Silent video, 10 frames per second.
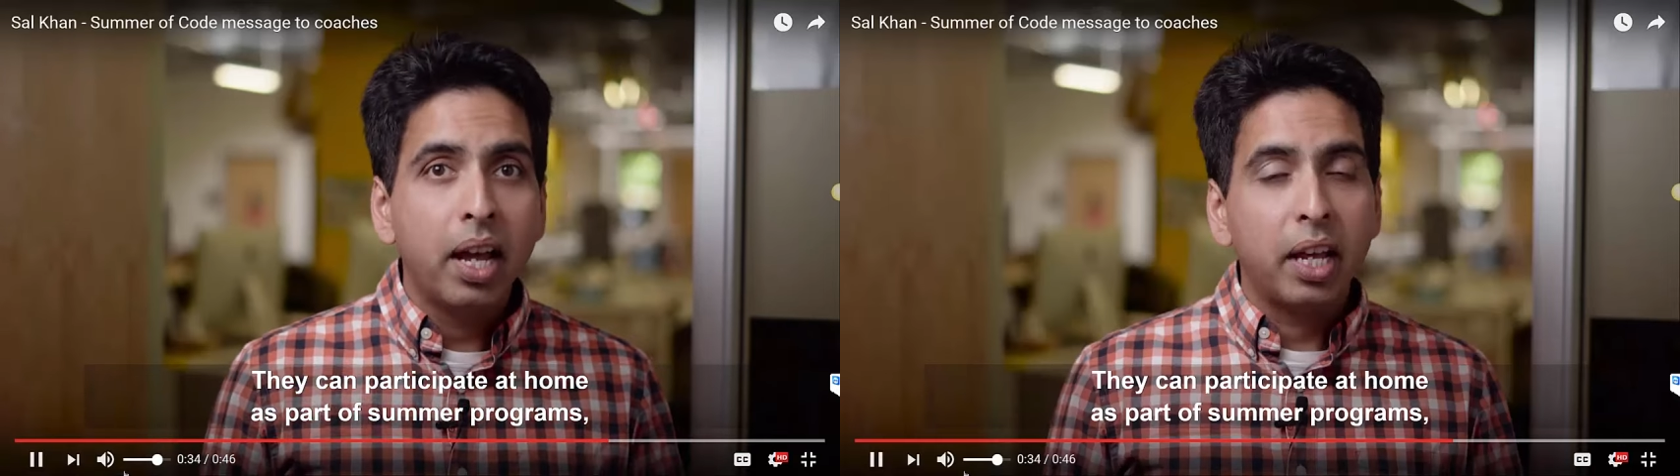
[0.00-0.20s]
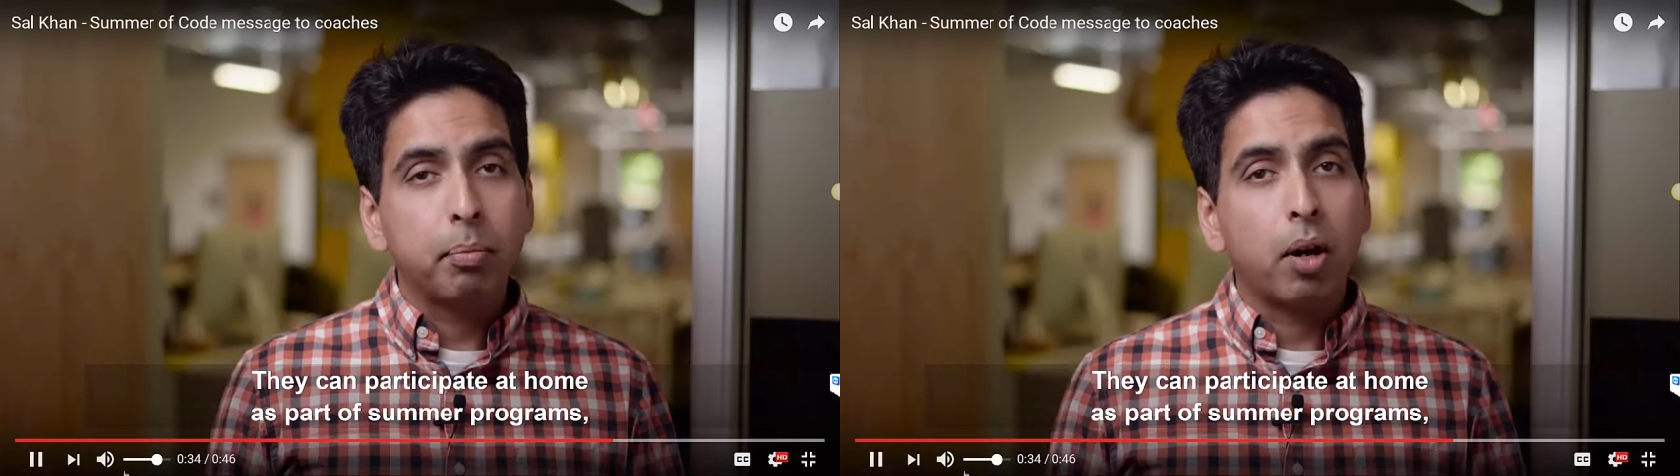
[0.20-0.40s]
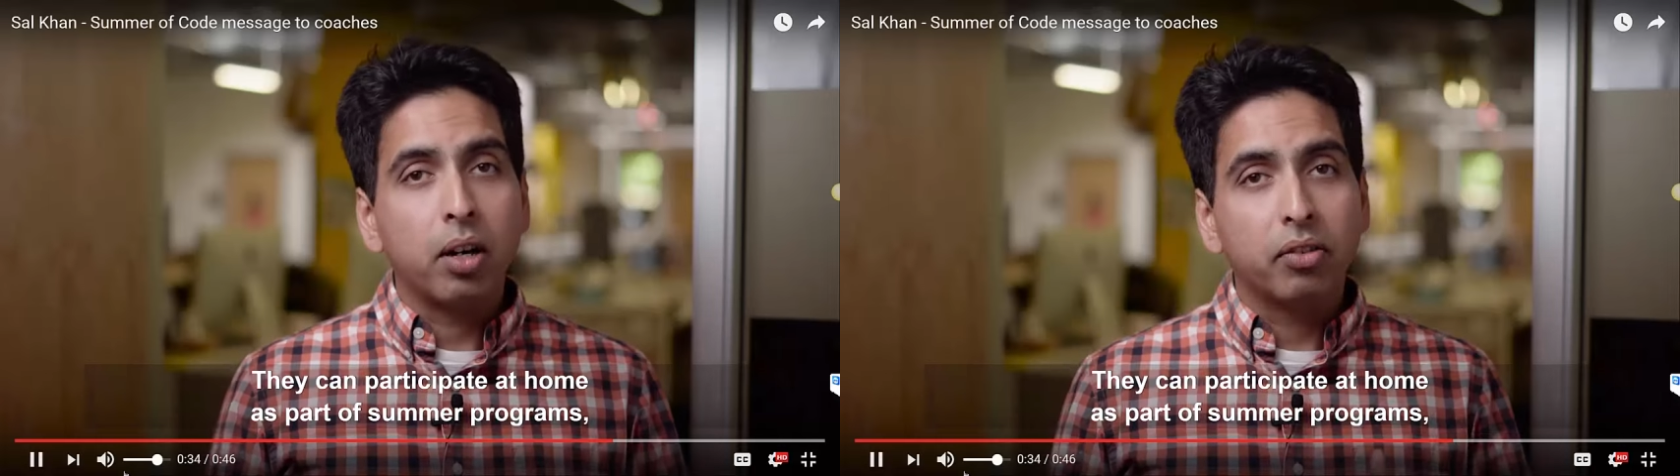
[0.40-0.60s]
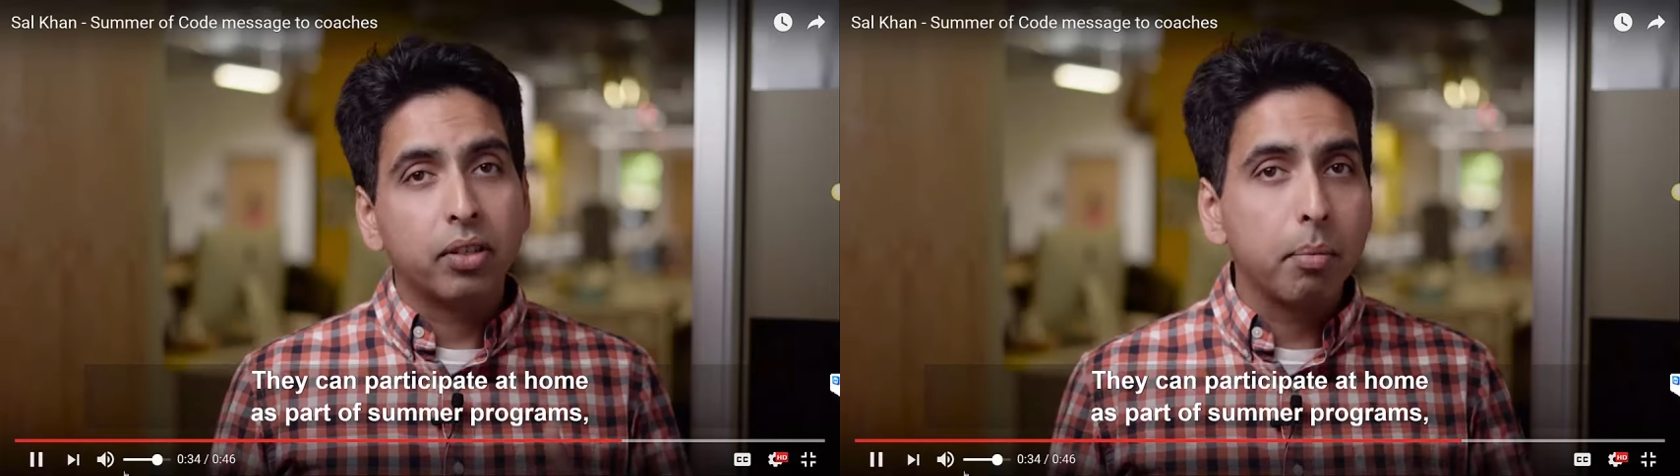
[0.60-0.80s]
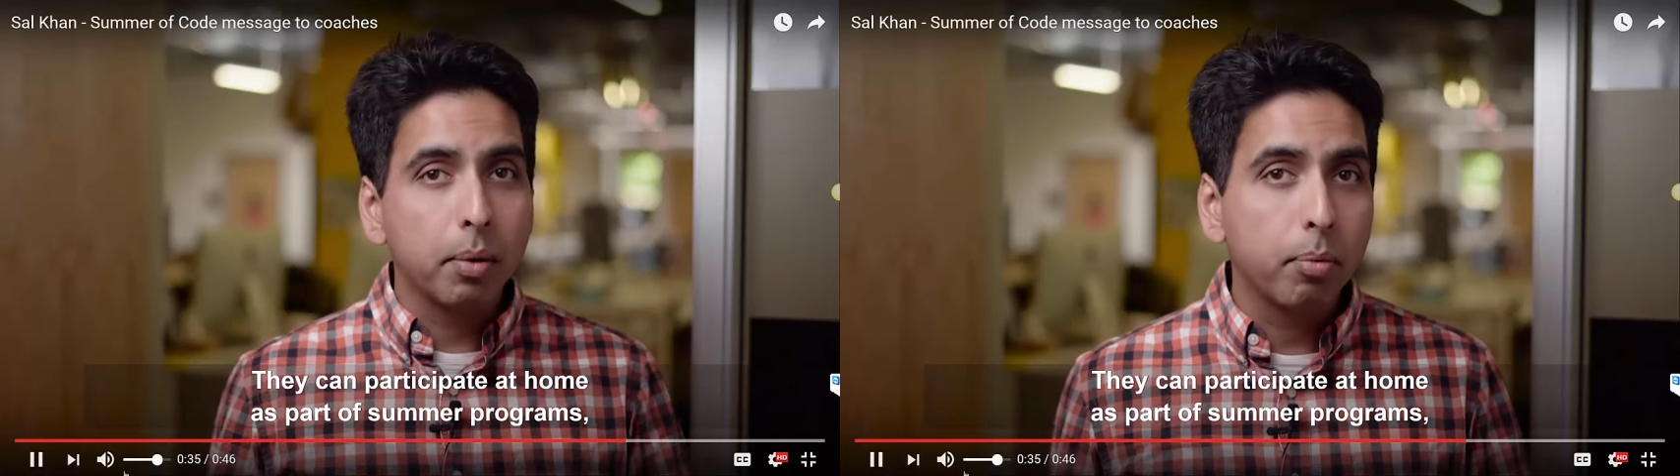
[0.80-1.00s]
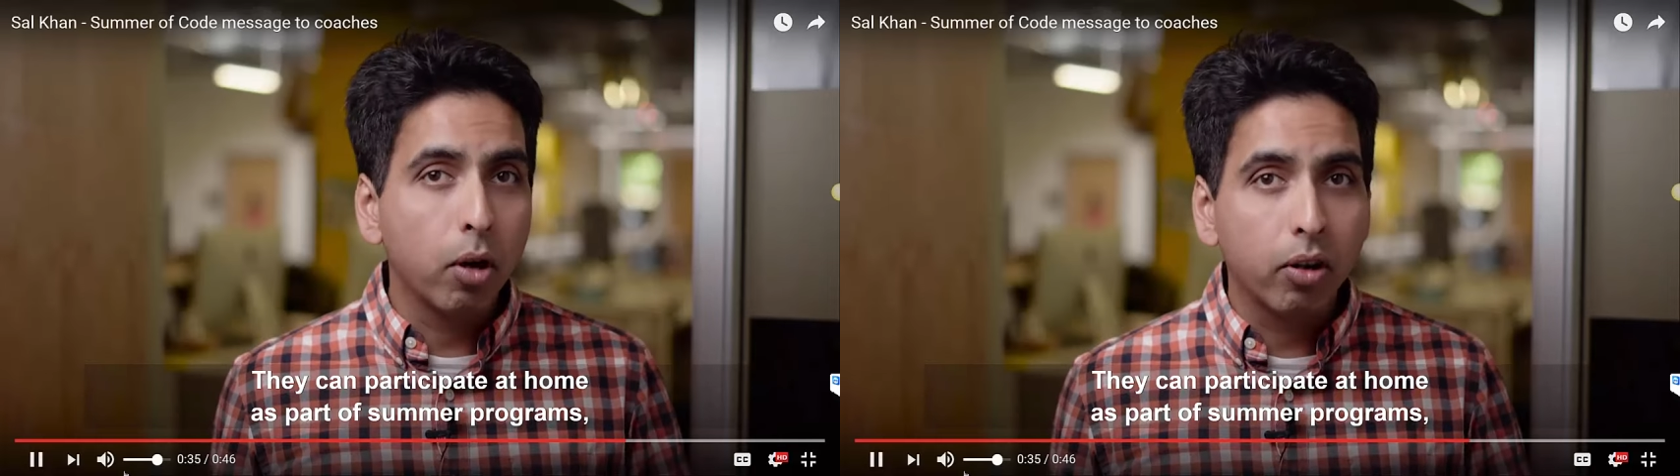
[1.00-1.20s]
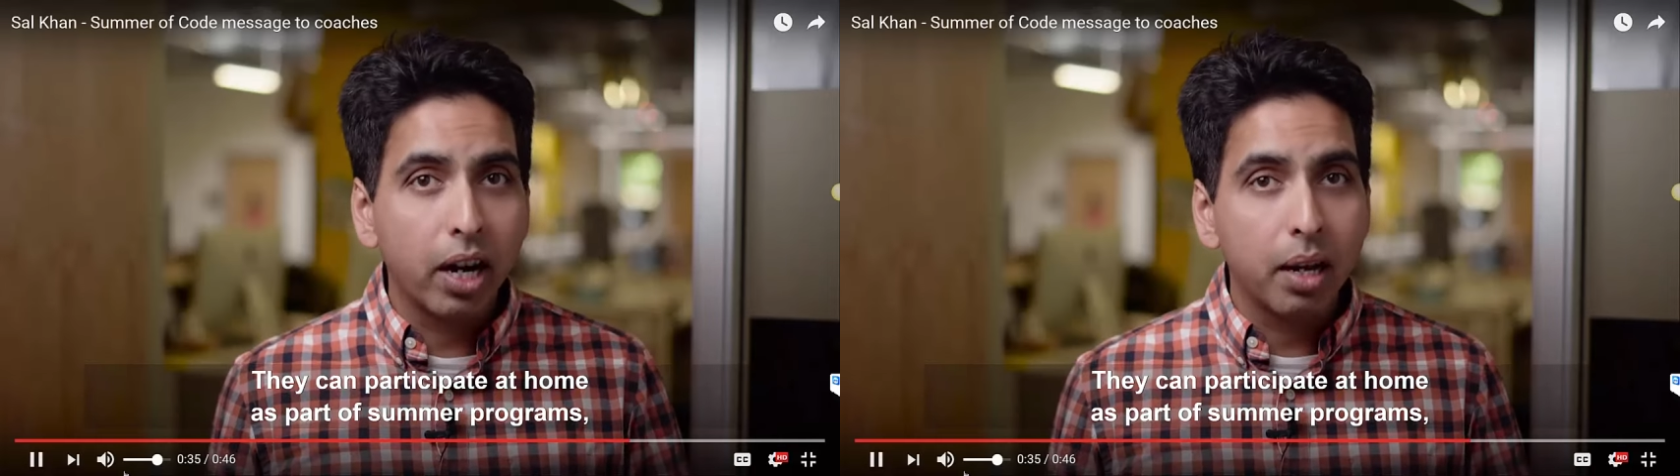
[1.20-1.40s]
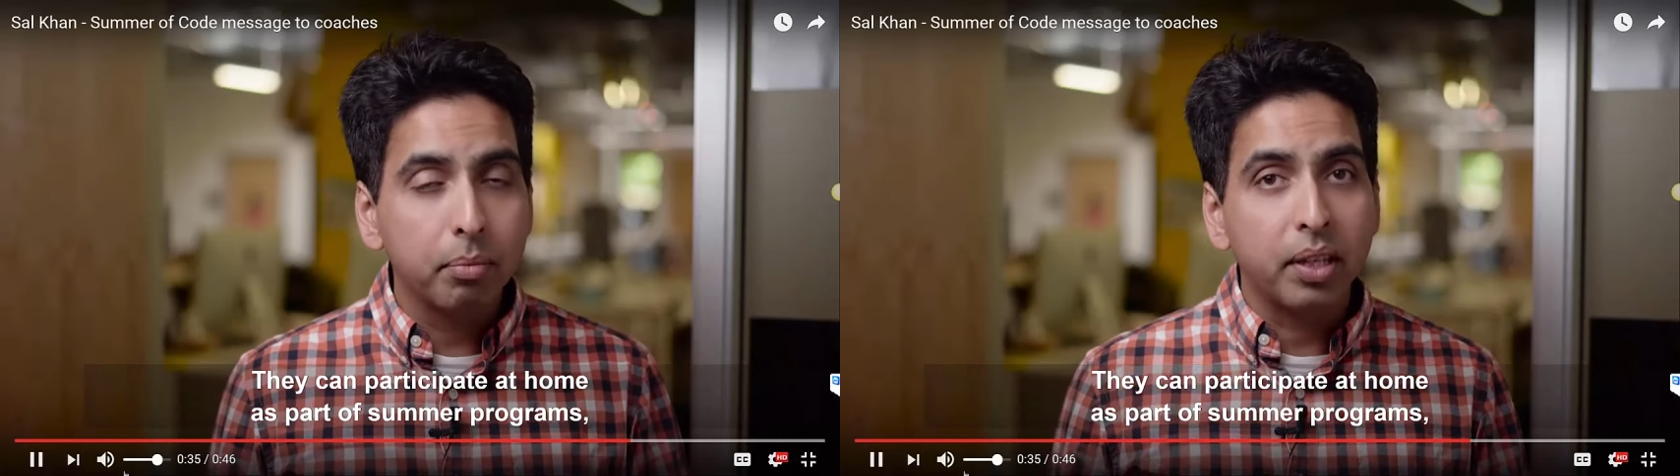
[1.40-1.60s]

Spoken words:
as part of summer programs.